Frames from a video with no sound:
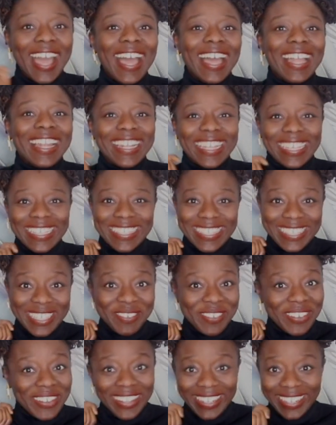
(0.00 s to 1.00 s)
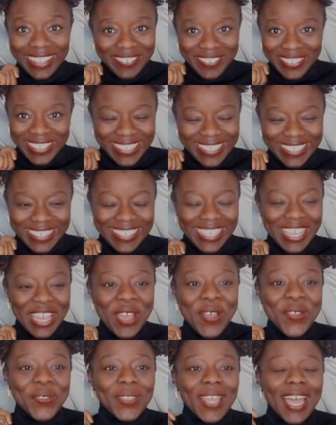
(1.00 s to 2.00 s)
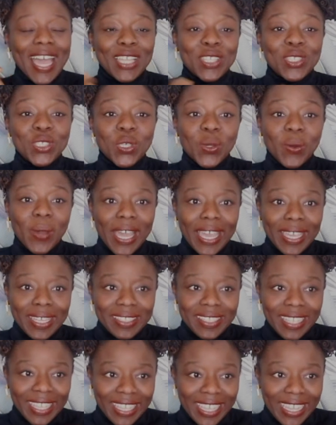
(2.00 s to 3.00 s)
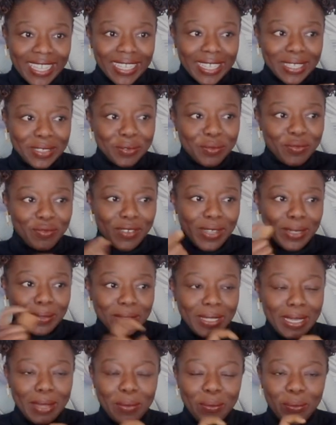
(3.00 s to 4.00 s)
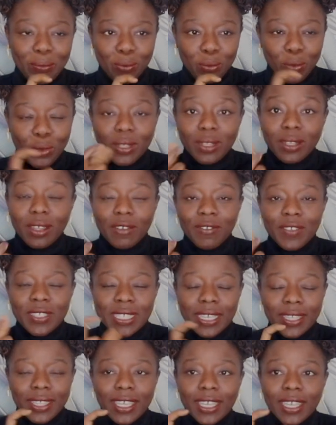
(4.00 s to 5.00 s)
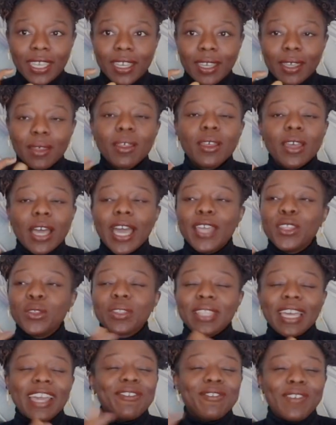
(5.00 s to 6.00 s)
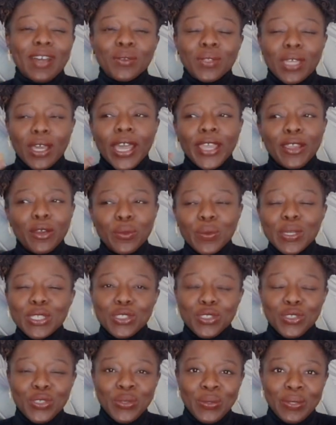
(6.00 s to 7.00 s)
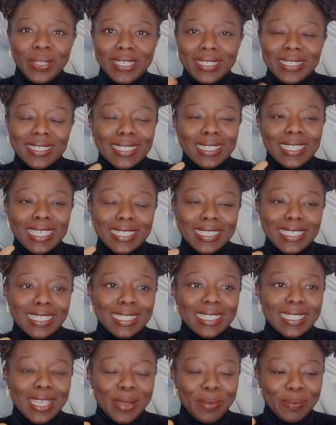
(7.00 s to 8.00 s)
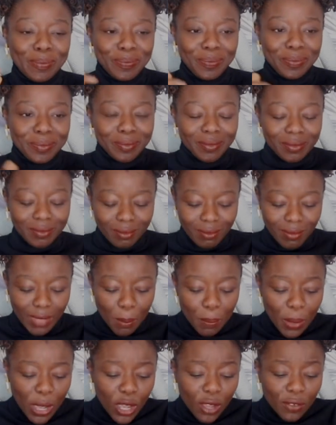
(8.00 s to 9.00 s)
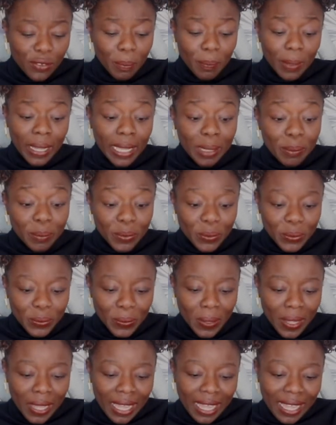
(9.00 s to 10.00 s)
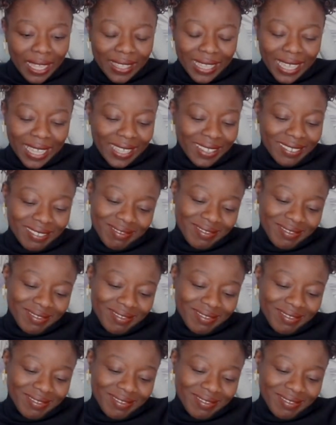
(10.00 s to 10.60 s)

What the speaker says: let's see what love is. And so I found out what love is. I think, not that I found out, I always knew there's this part of the Bible that